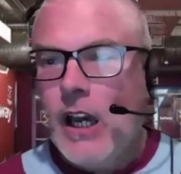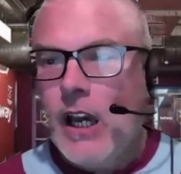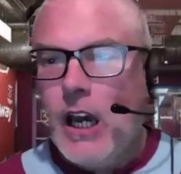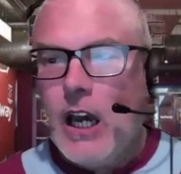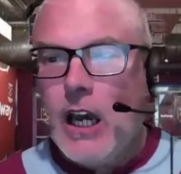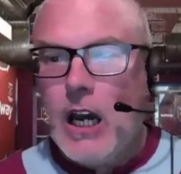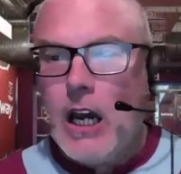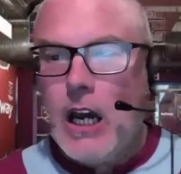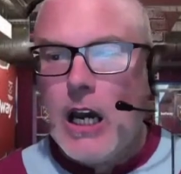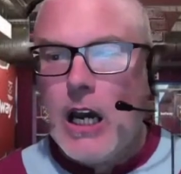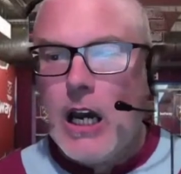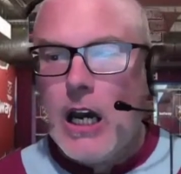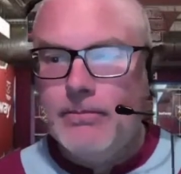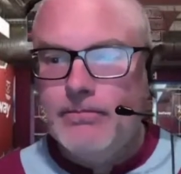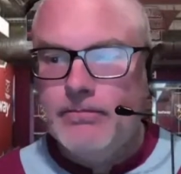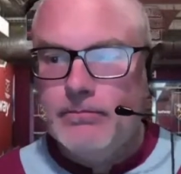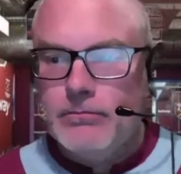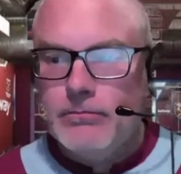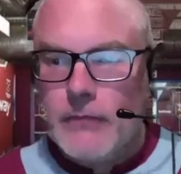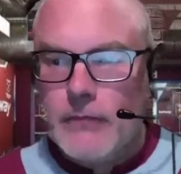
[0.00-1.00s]

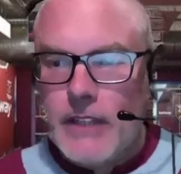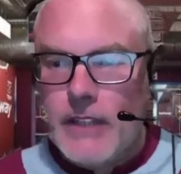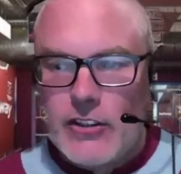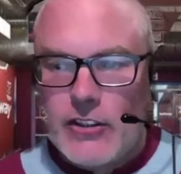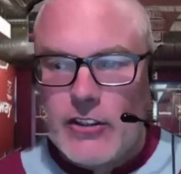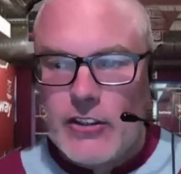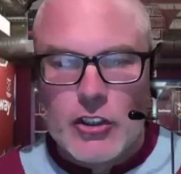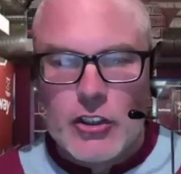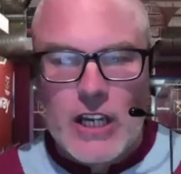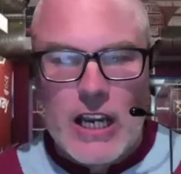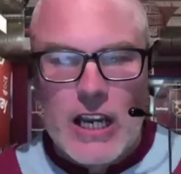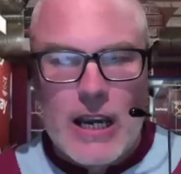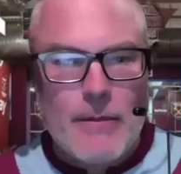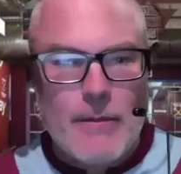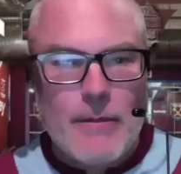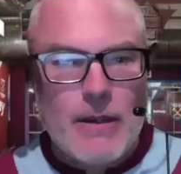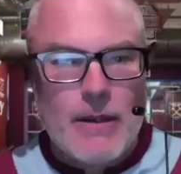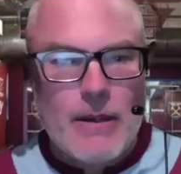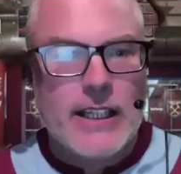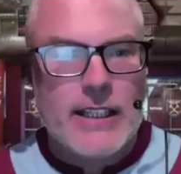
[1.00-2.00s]
Kent's just come
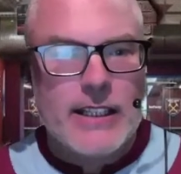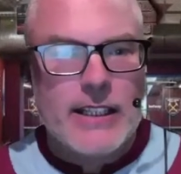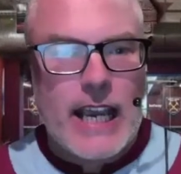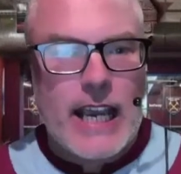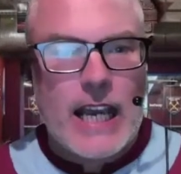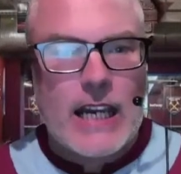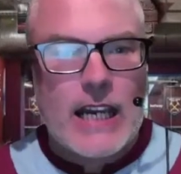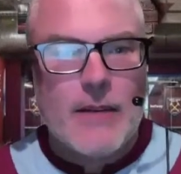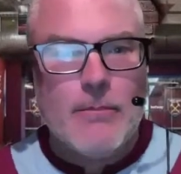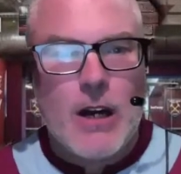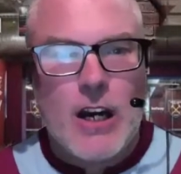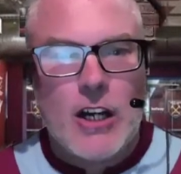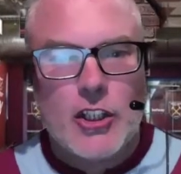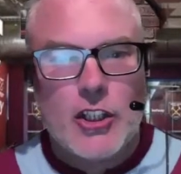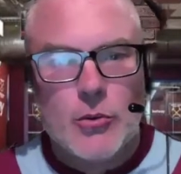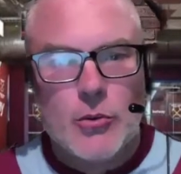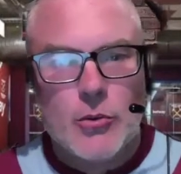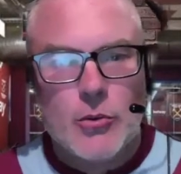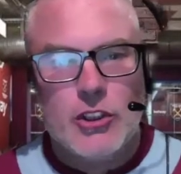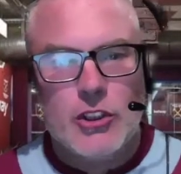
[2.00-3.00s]
in, said Callum
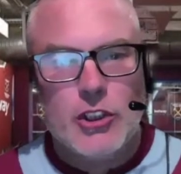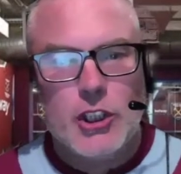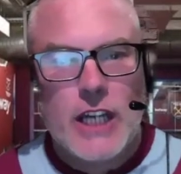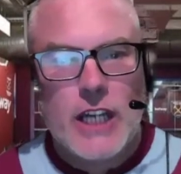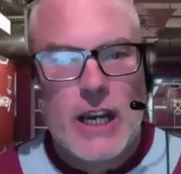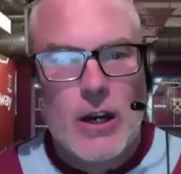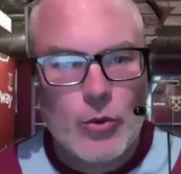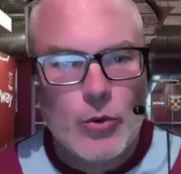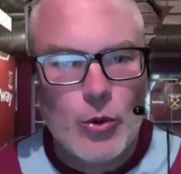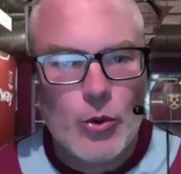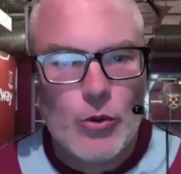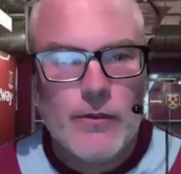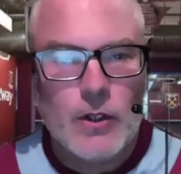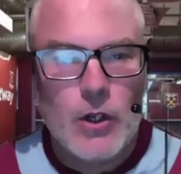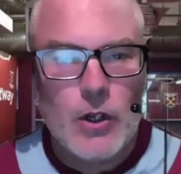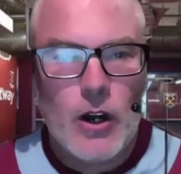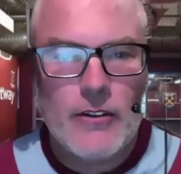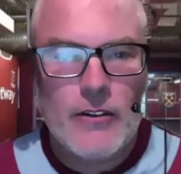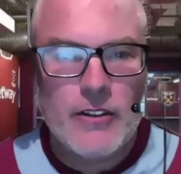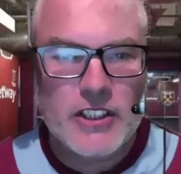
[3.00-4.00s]
Marshall's a shout. Northern
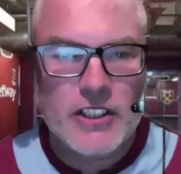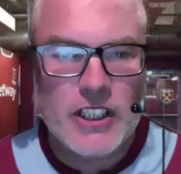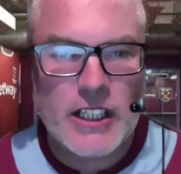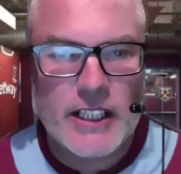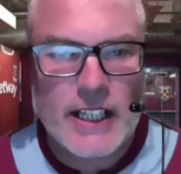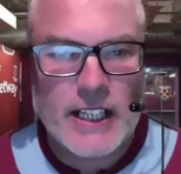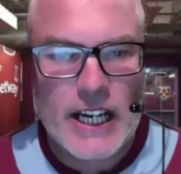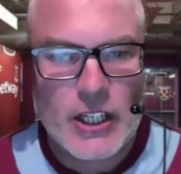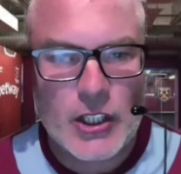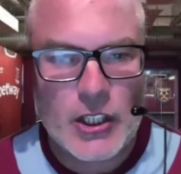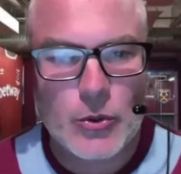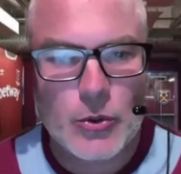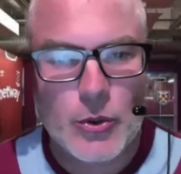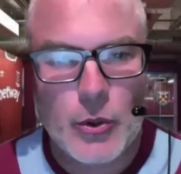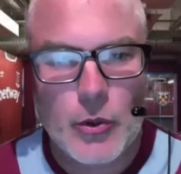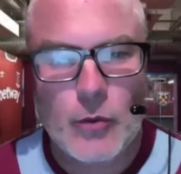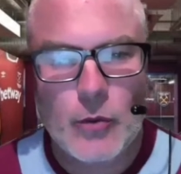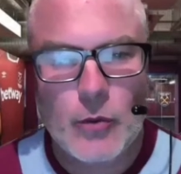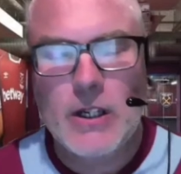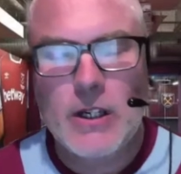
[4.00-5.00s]
Irish international
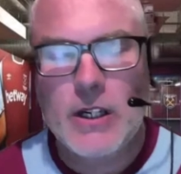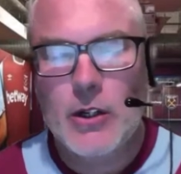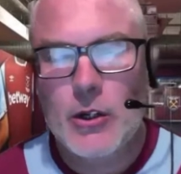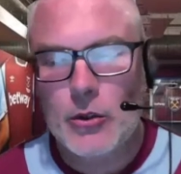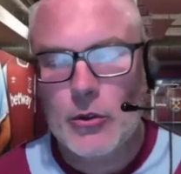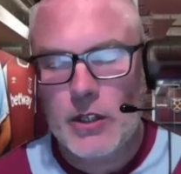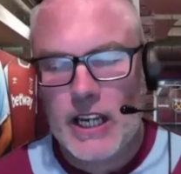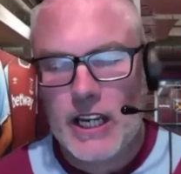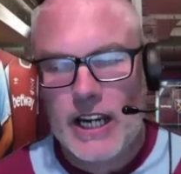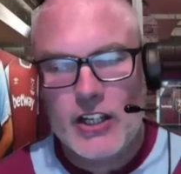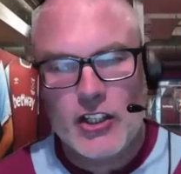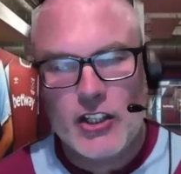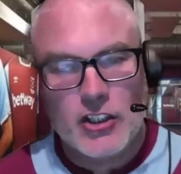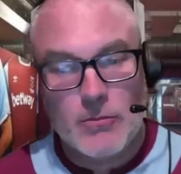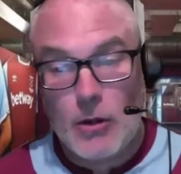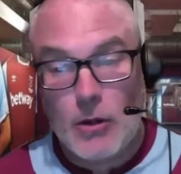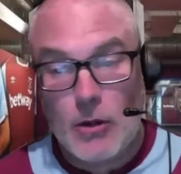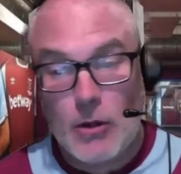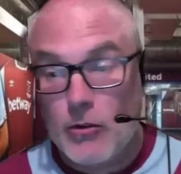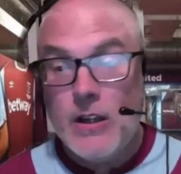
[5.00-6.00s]
could be a good gauge
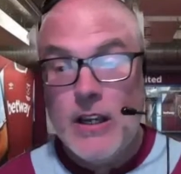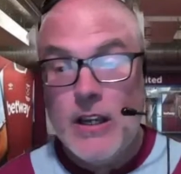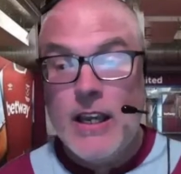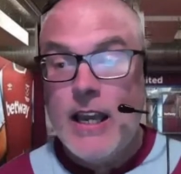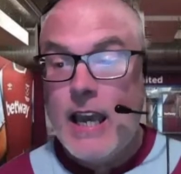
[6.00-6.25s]
tomorrow.